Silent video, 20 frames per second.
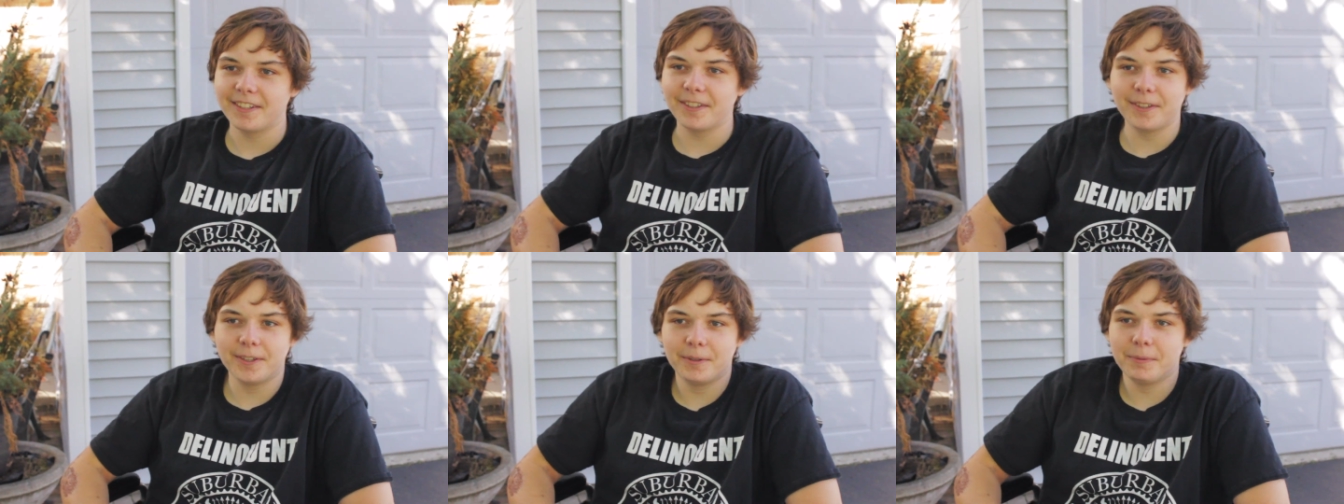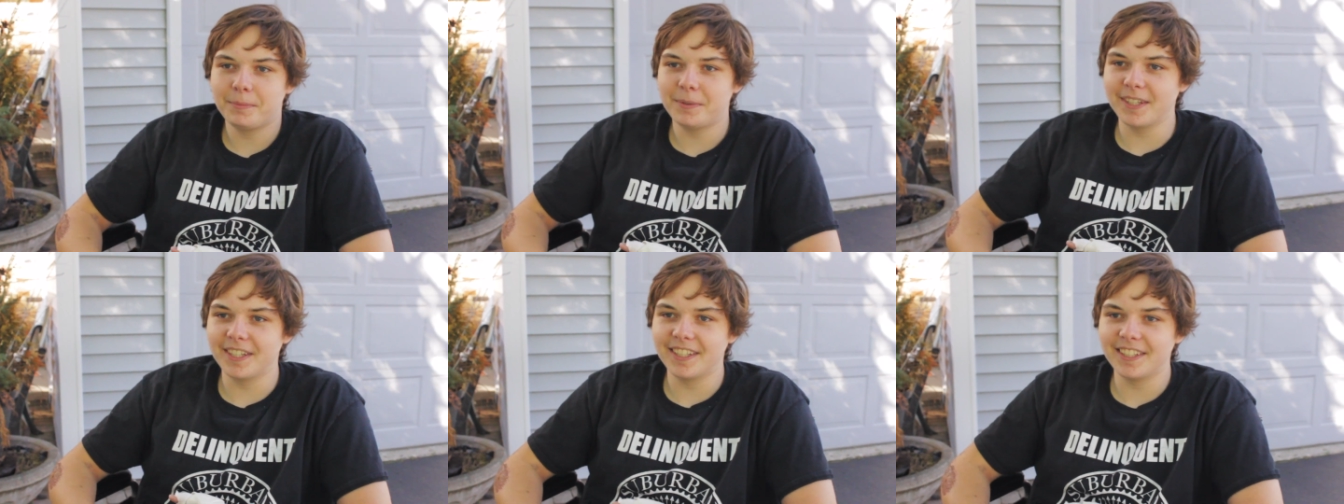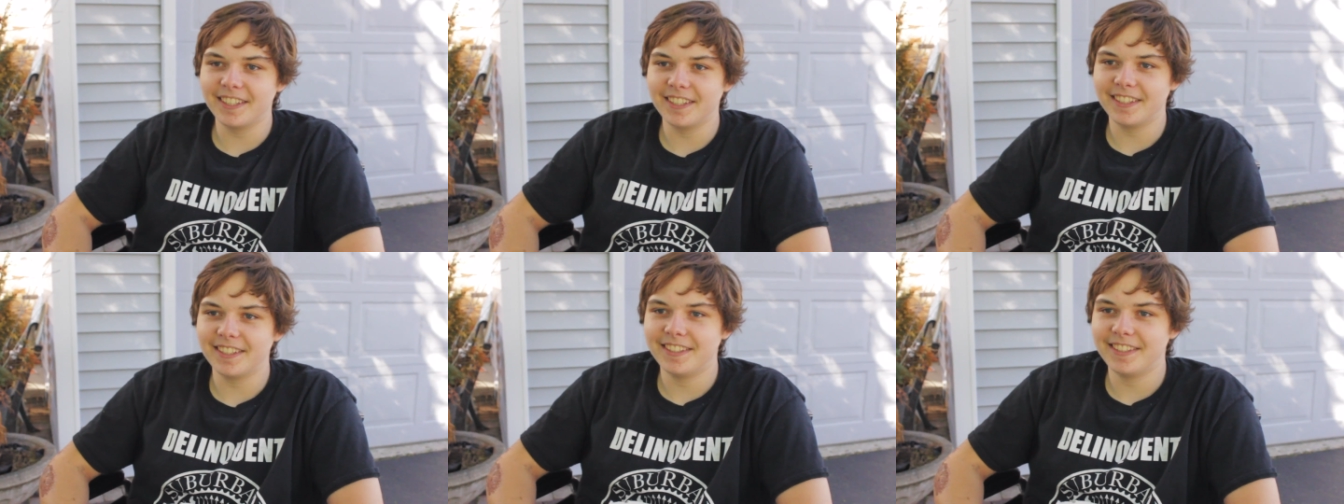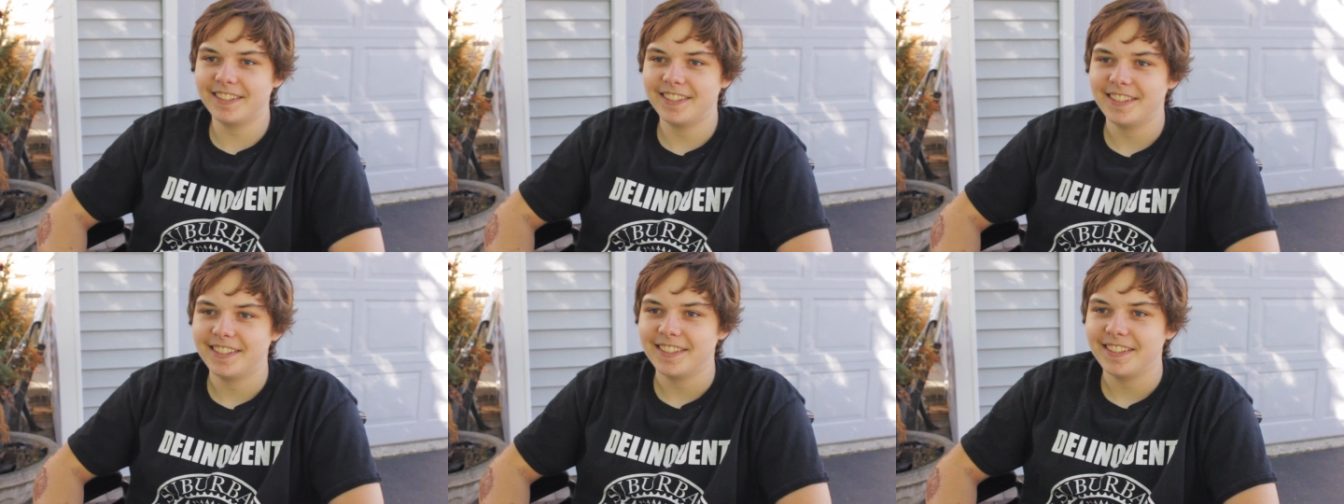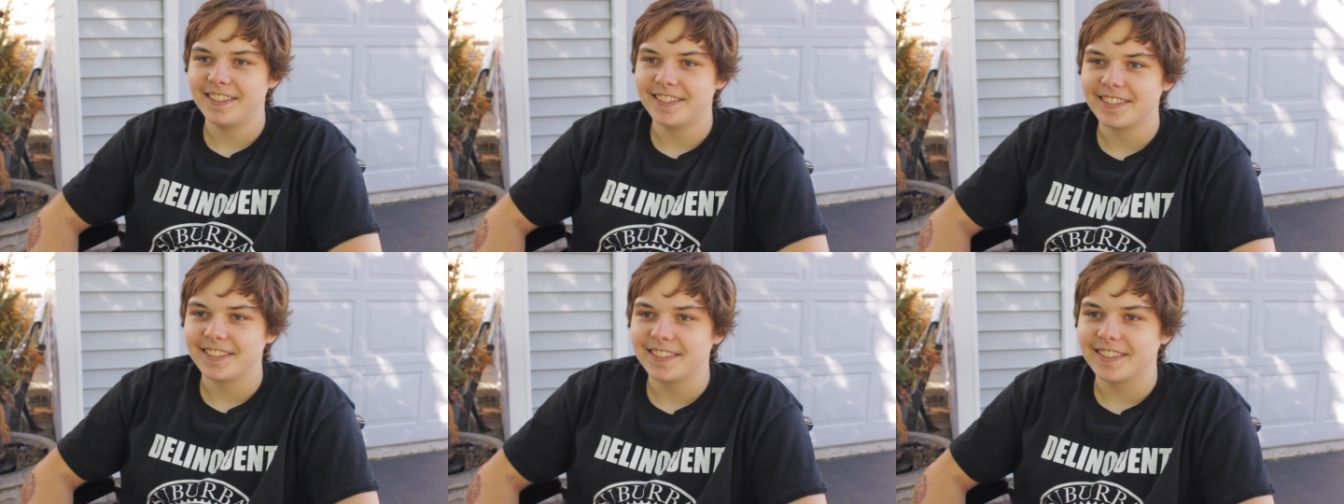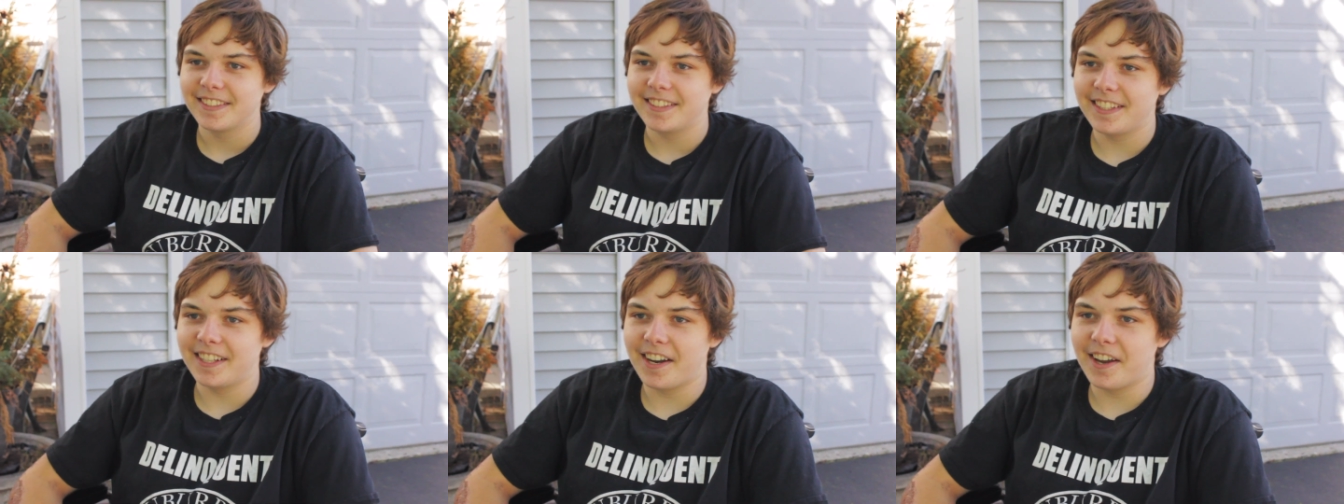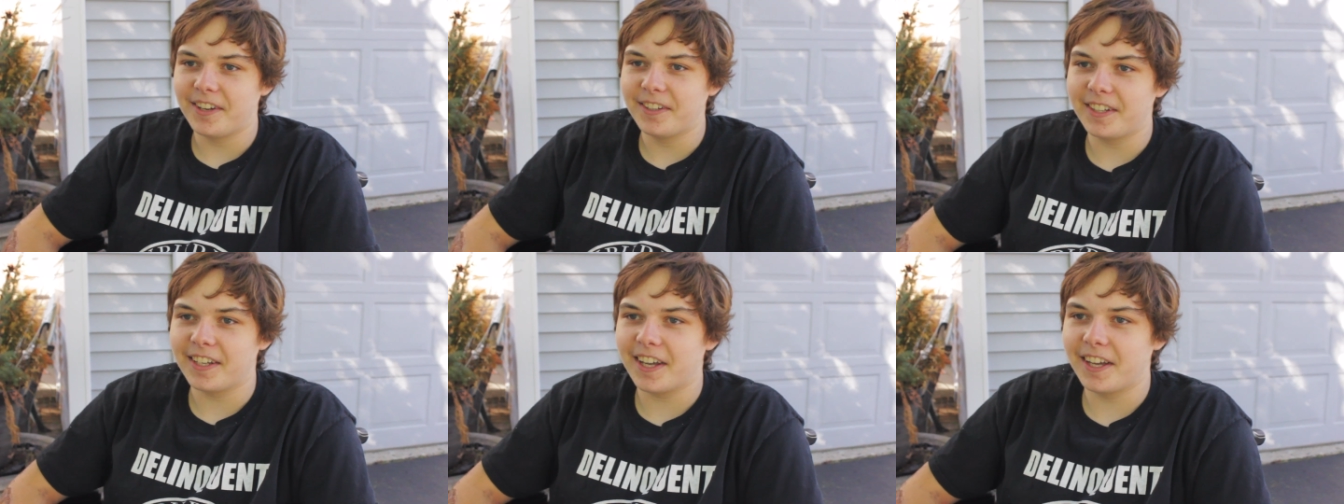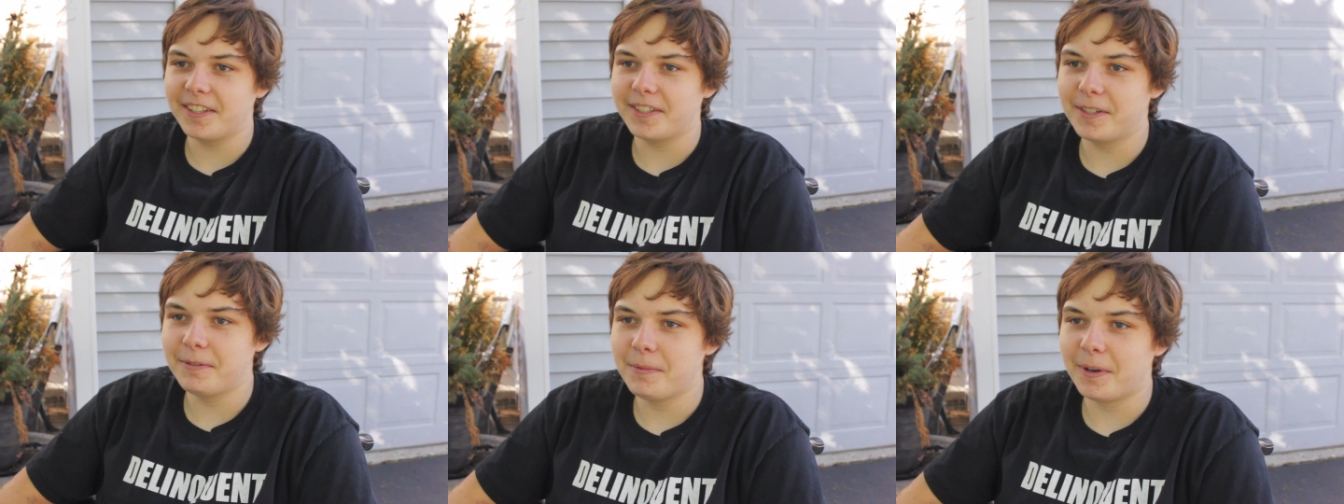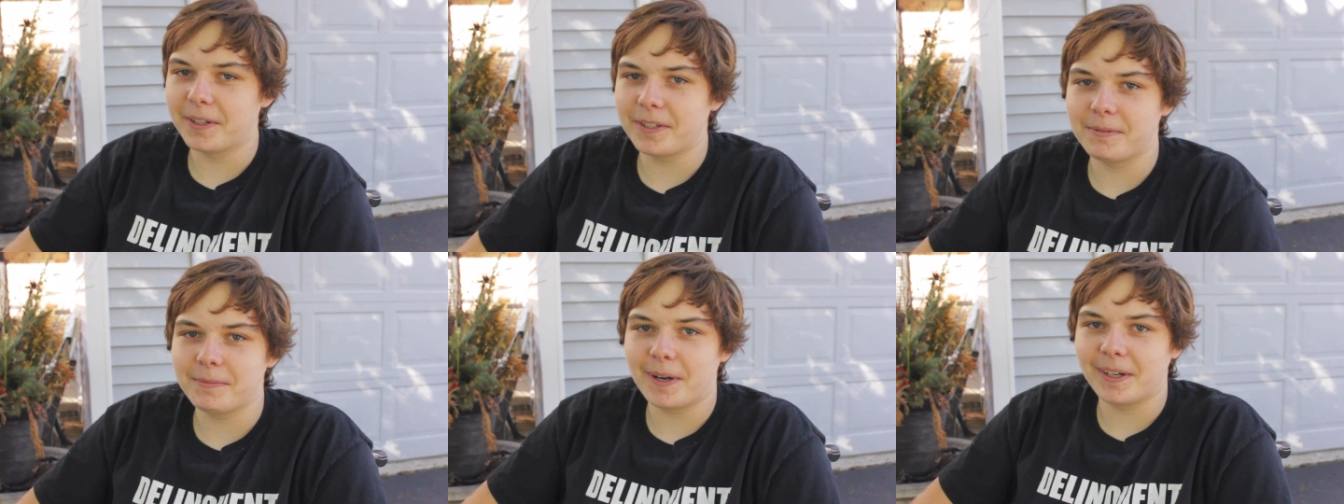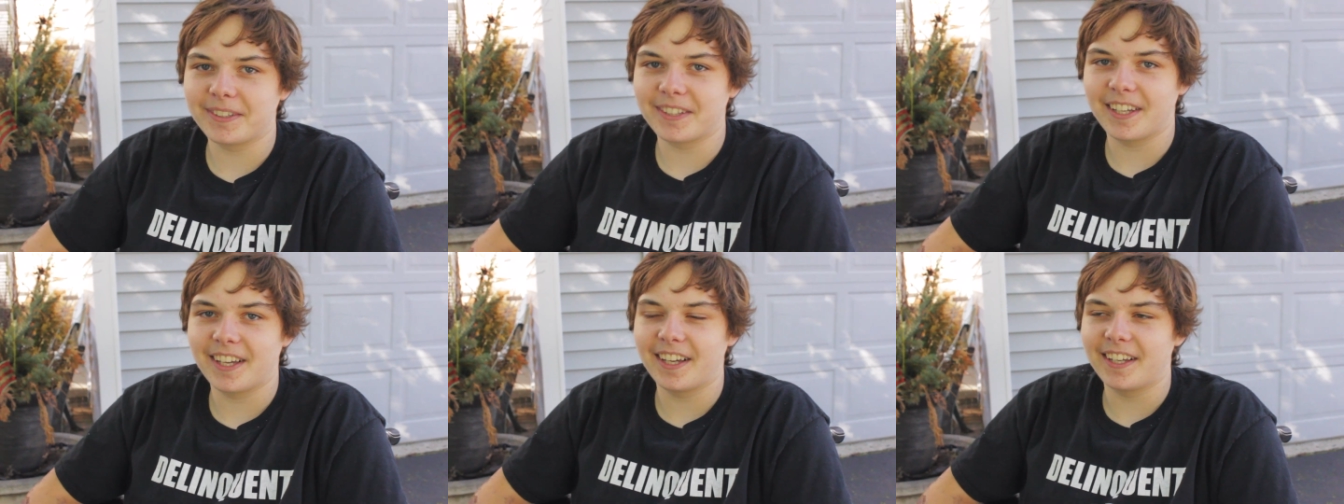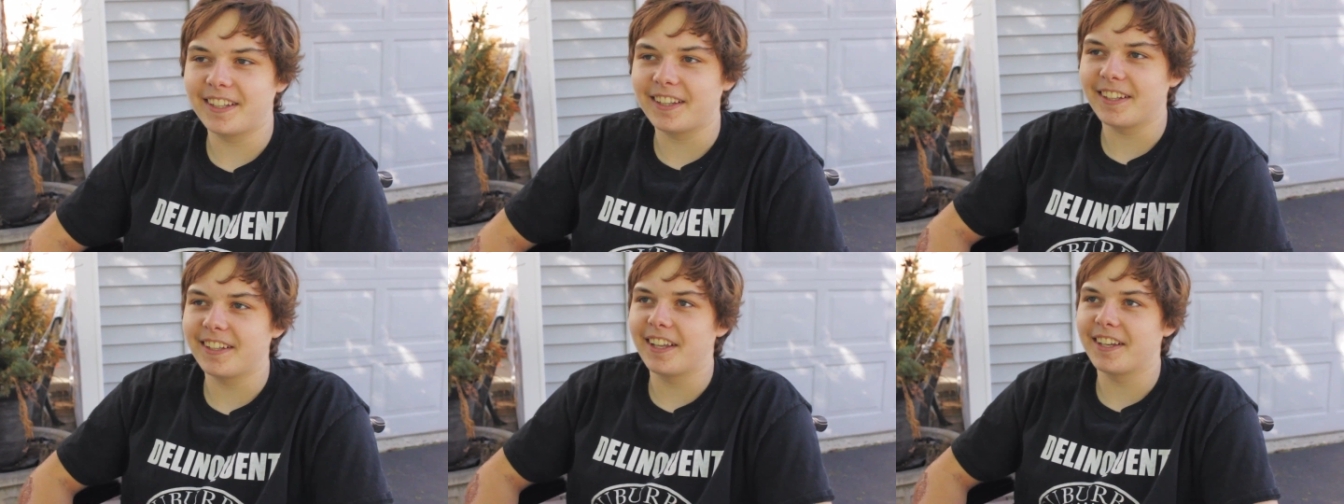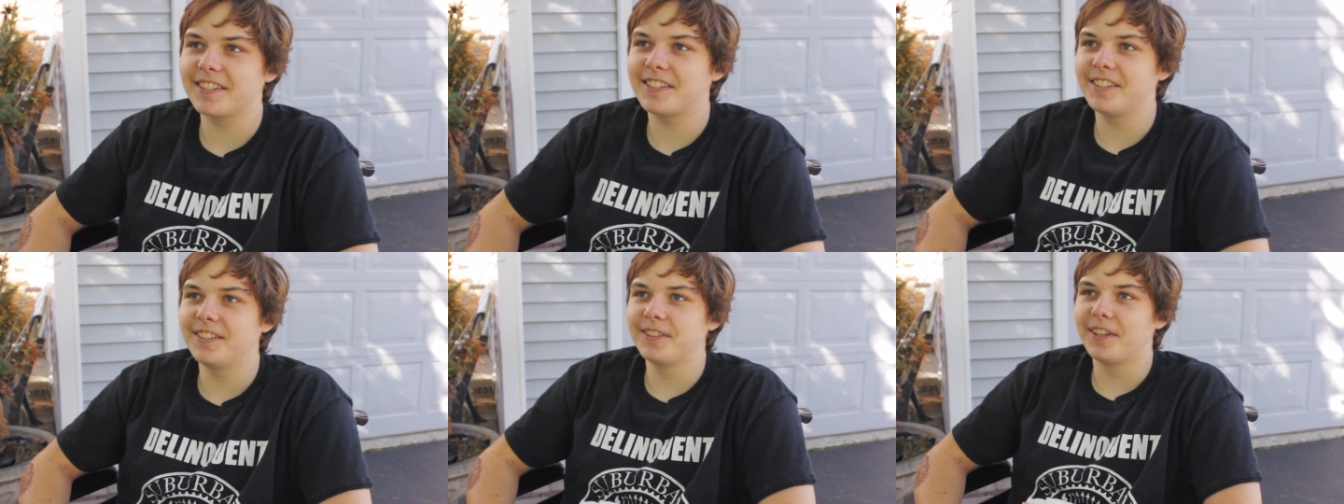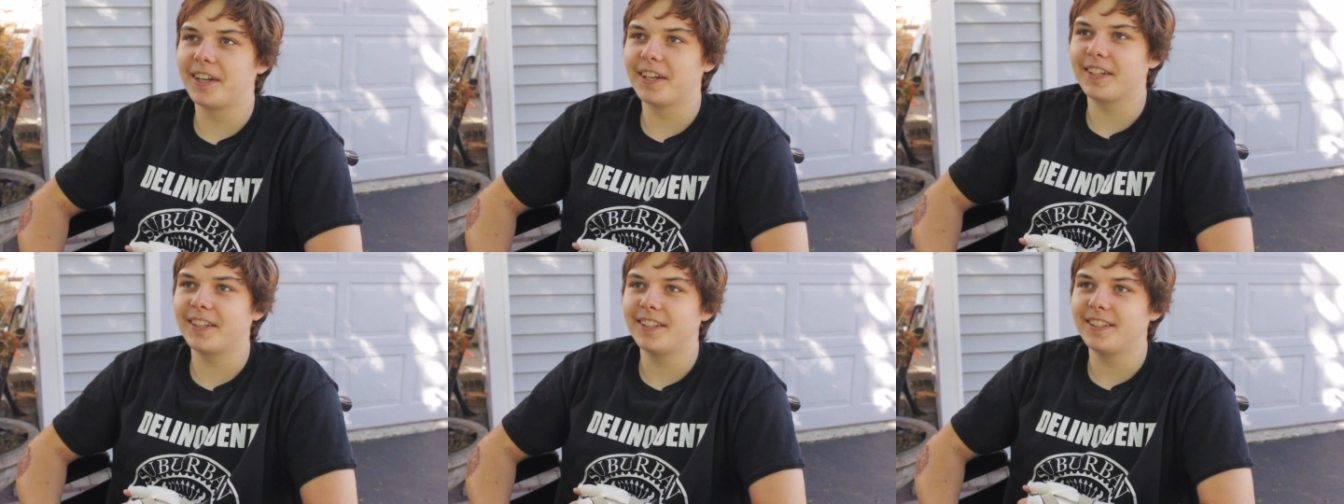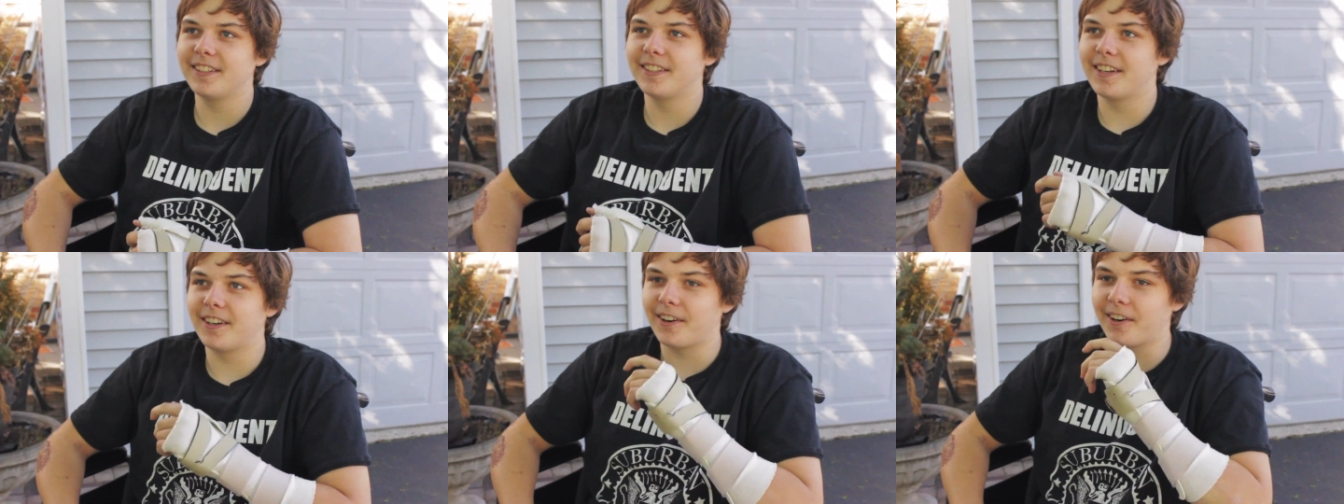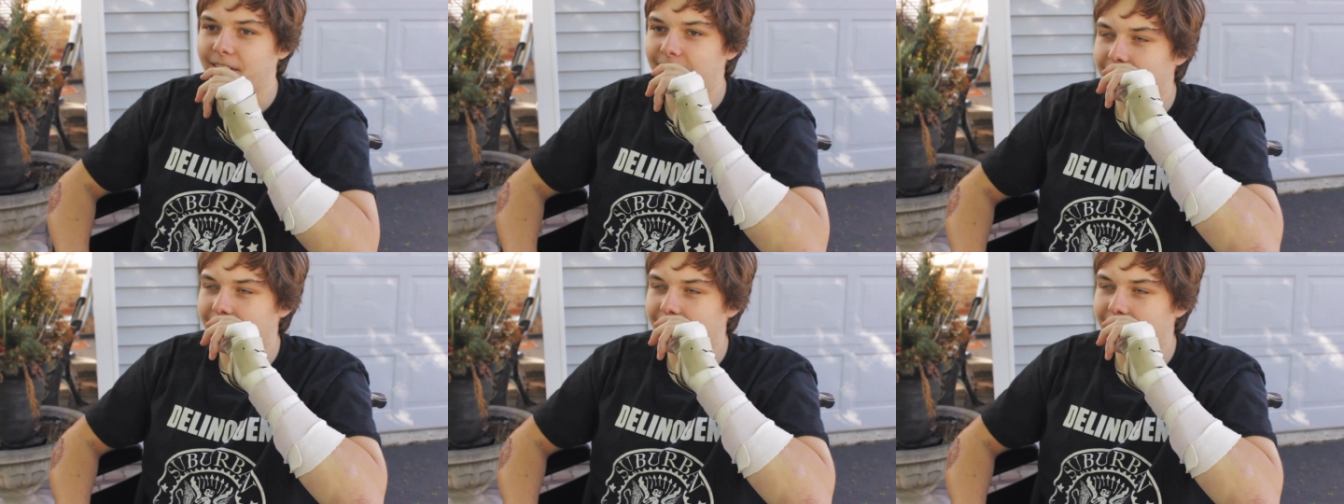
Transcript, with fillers: Looped it, you know, you can't do much about that unless you like are